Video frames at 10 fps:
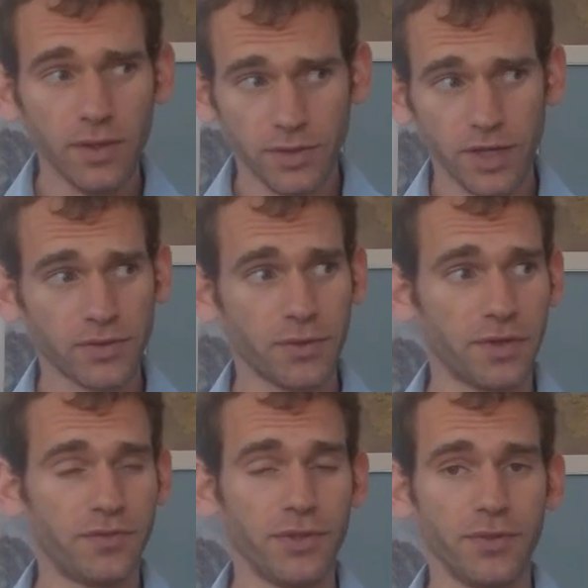just sort
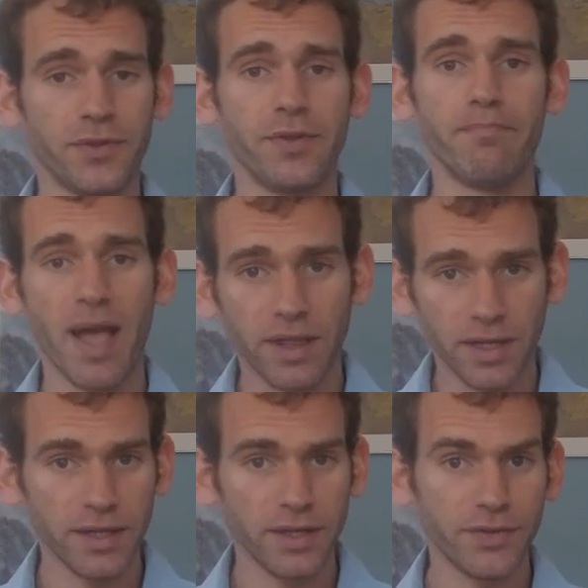of due to the
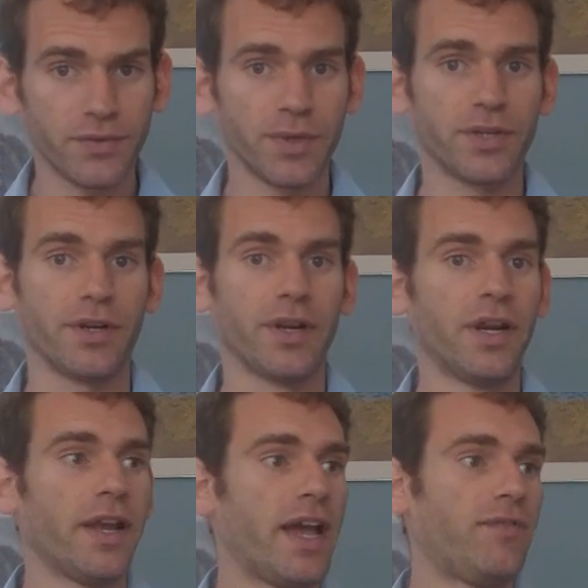melodies, which
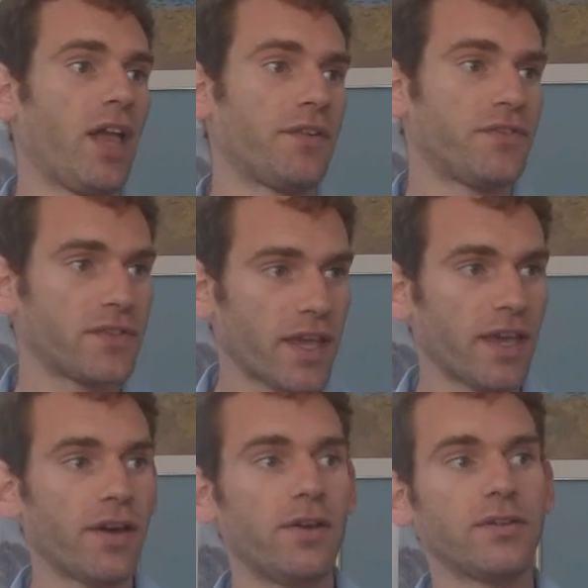have a lot of
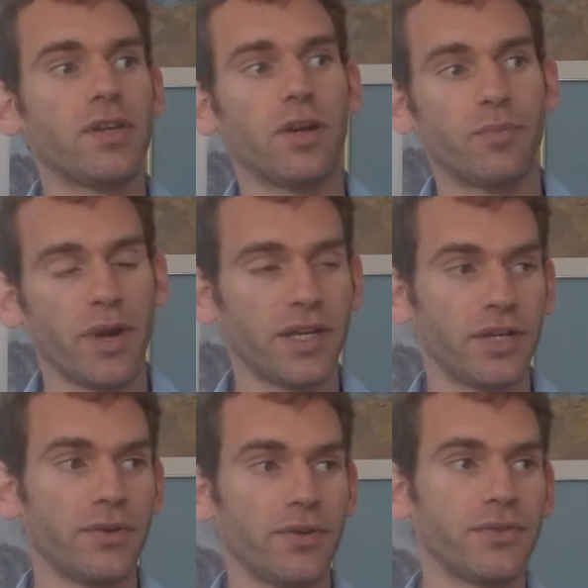scales,
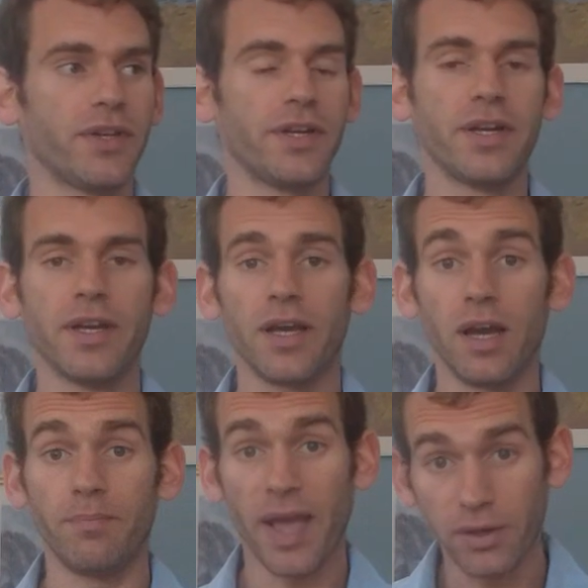arpeggios, and
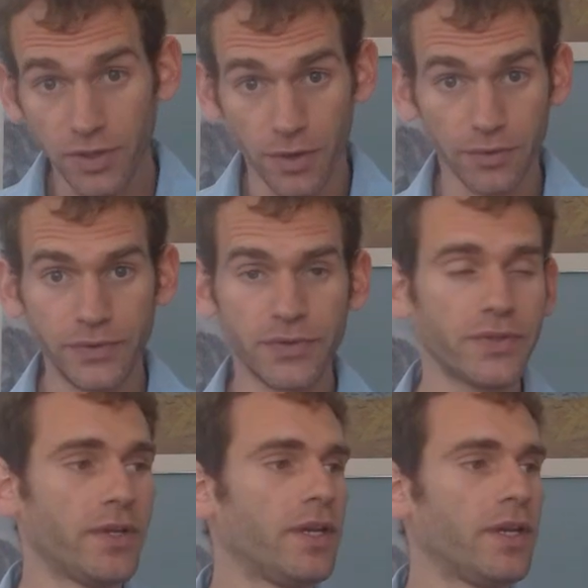pedal tones